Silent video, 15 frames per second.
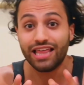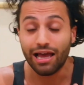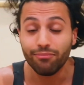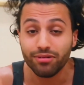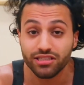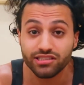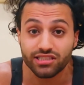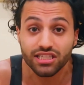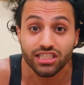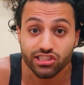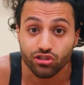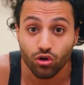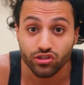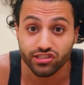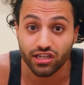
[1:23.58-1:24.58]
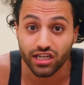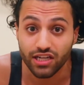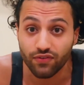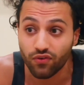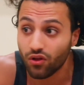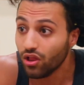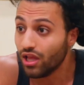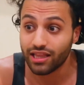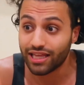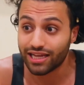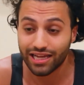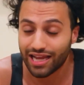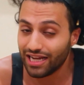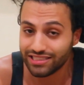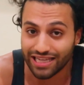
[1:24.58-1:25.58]
That means these toys are evil.
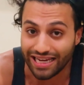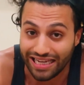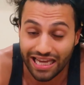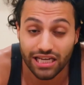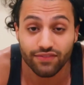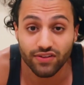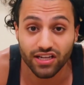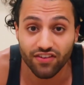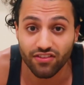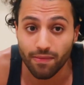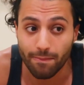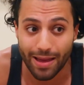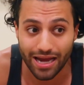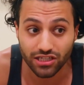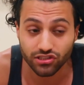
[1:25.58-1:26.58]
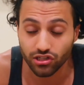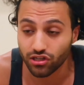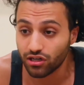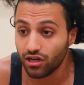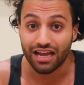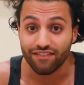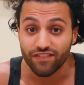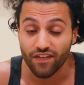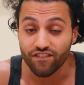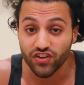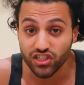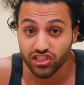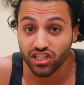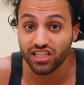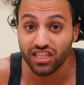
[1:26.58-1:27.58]
Like, guys, I can't even give them back to her. I've
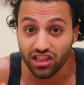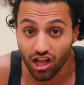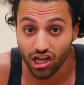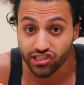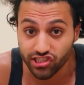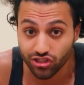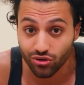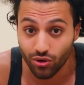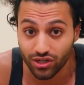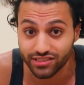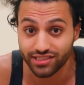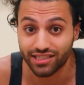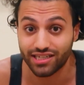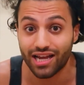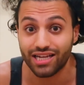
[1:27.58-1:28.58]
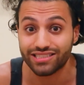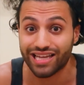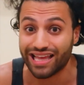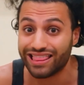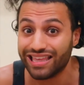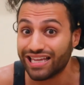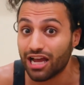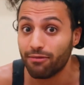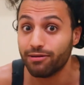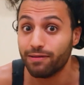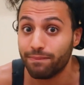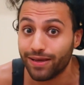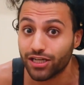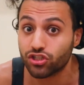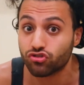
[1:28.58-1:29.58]
officially lost her toys, and guys, I think I'm in
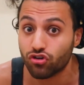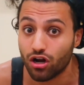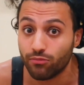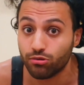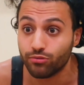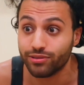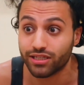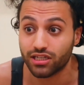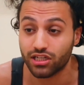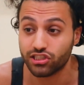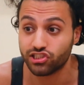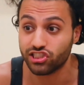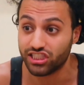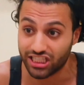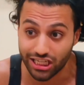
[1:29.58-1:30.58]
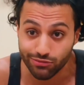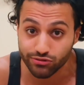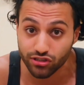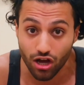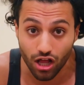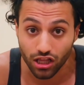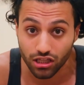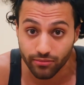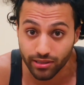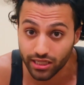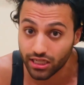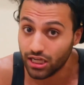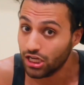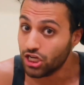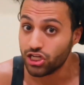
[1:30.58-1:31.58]
big trouble because she keeps calling
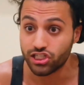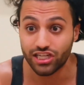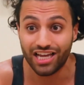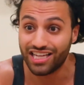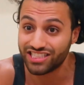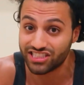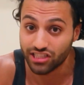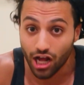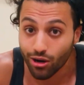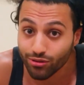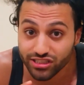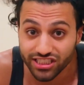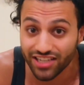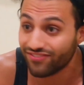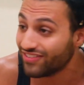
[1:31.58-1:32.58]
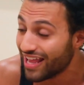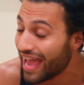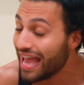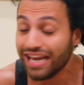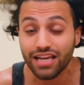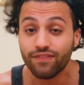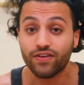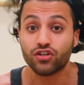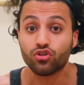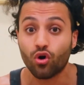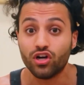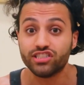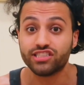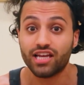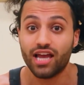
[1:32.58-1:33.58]
me. She has not received any of her
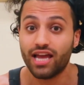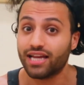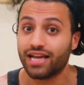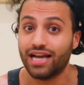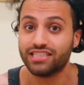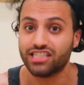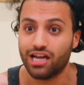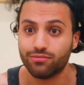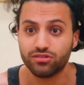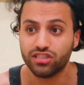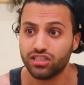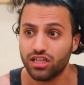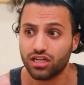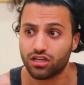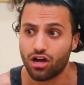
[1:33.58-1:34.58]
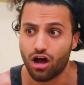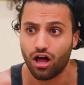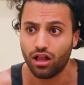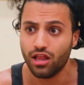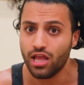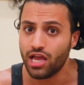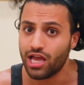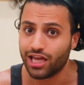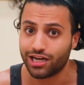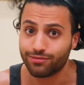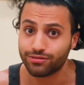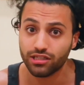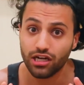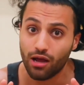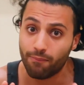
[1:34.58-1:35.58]
toys yet, and guys, I'm just gonna call, and
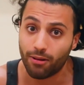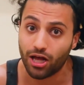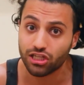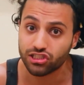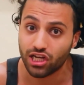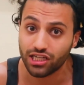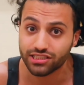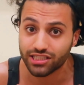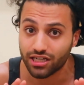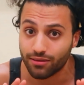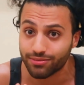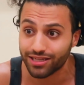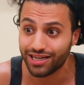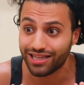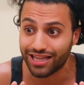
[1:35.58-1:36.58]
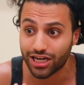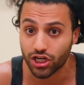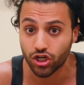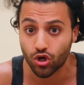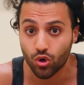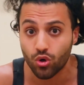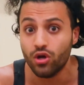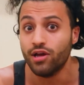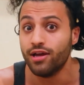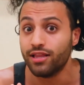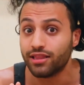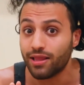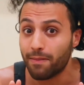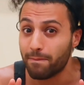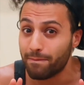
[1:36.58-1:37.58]
I'm gonna apologize, and I'm gonna let her know
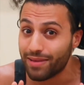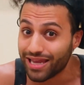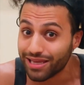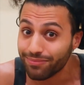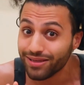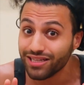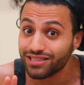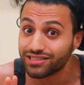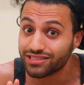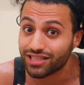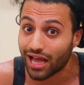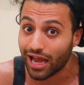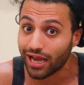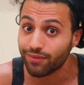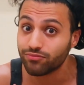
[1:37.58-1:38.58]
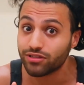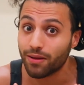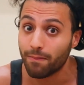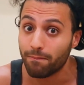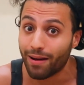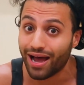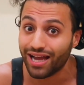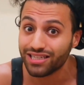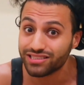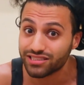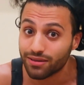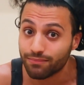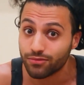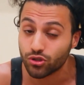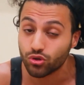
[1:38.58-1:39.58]
that maybe it's time to buy
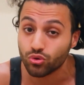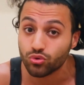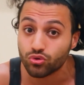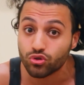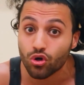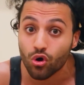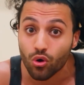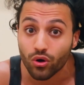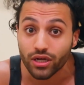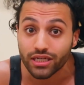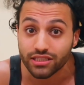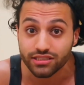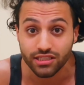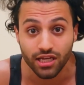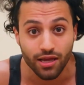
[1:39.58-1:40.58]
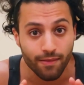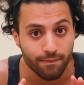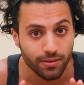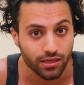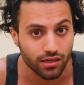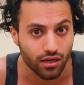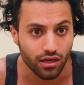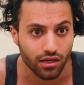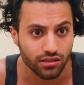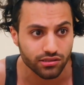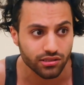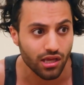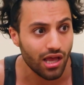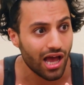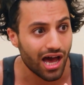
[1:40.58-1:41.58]
some new toys
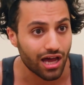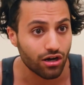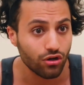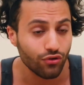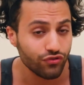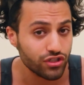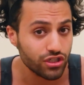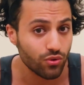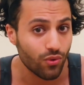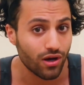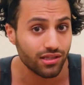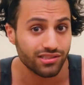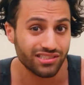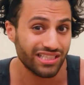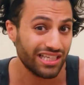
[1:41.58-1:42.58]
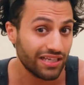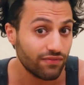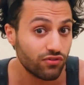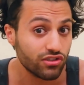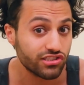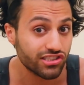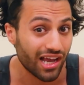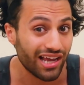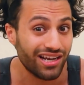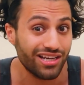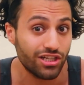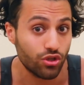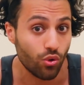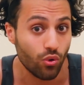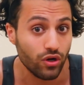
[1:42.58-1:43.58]
because I don't know if she wants
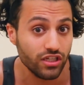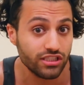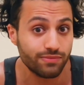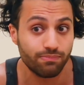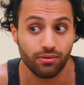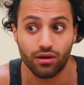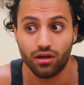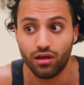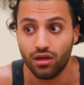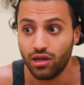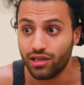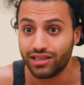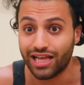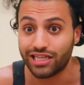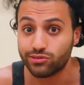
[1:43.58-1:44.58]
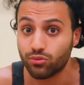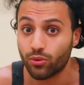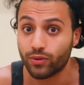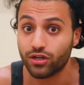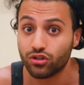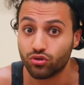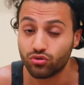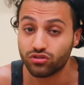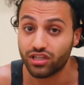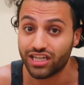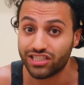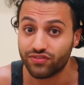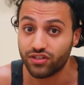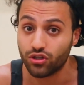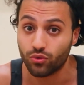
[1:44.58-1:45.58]
evil-sided toys, but that's what we're gonna do in
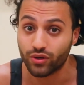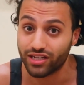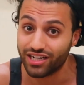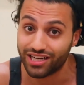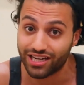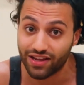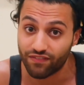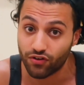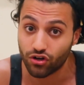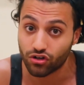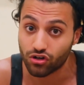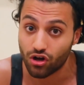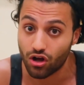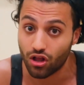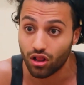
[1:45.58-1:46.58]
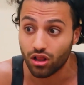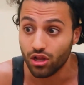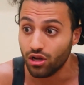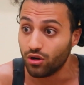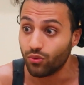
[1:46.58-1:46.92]
today's video. We're gonna give her a call.